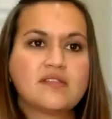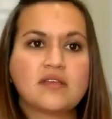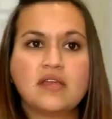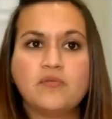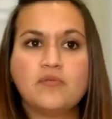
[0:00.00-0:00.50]

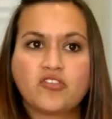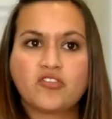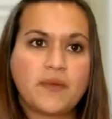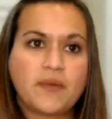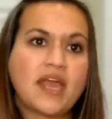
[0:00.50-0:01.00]
a kid
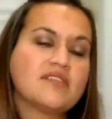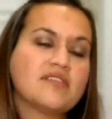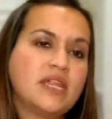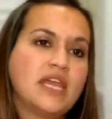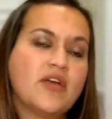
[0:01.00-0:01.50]
brushed up against
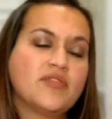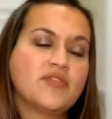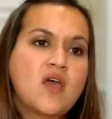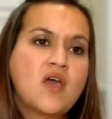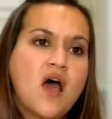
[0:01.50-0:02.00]
somebody else,
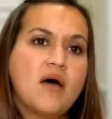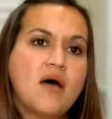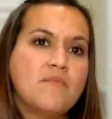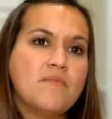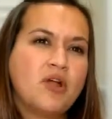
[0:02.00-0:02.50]

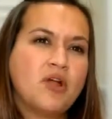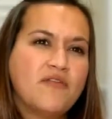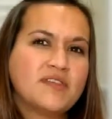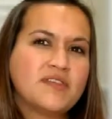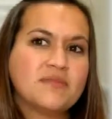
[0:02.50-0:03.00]
um, but
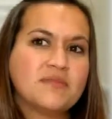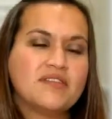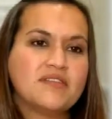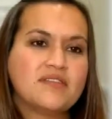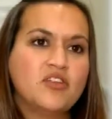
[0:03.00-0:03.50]
oftentimes
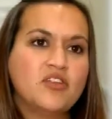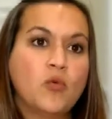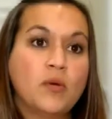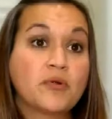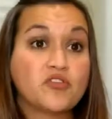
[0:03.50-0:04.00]
it's, you know,
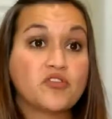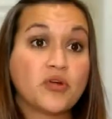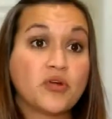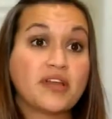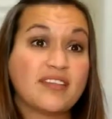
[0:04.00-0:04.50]
one person's
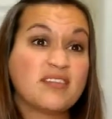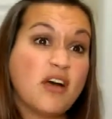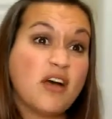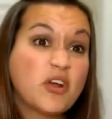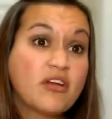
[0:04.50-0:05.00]
word against
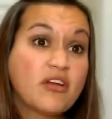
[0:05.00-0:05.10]
another.